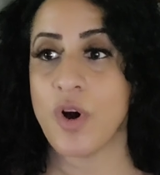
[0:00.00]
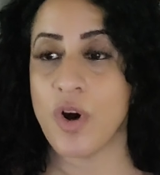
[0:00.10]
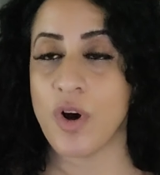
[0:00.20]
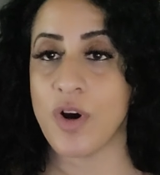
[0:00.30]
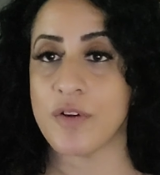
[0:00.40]

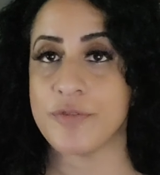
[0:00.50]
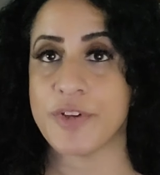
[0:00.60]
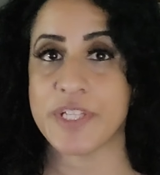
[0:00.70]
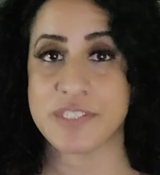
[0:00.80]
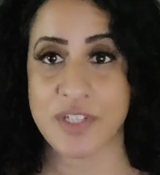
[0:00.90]
of
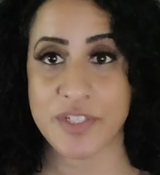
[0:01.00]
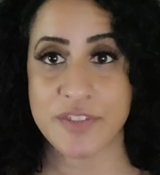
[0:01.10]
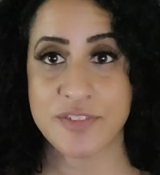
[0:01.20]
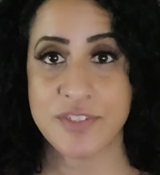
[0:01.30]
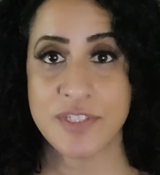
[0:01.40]

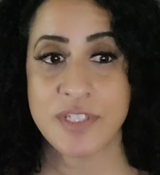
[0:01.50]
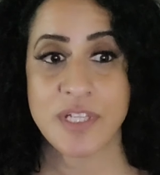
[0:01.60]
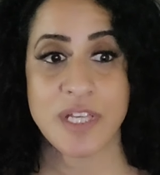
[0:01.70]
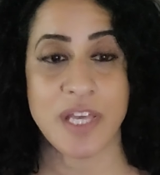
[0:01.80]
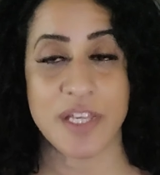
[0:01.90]
anxiety
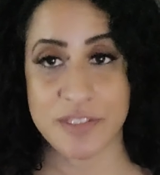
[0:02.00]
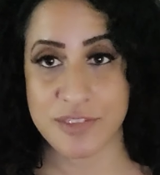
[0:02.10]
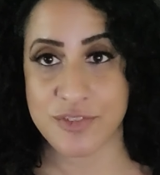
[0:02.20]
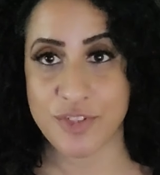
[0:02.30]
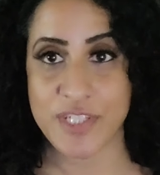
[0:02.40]
and
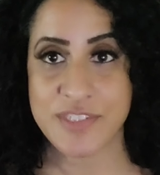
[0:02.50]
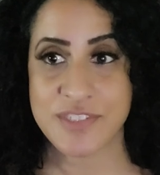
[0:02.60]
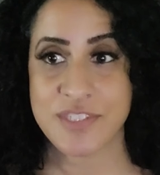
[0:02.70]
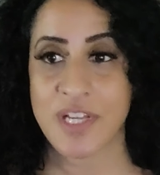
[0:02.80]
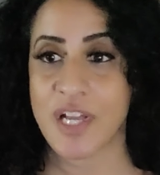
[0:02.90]
stress,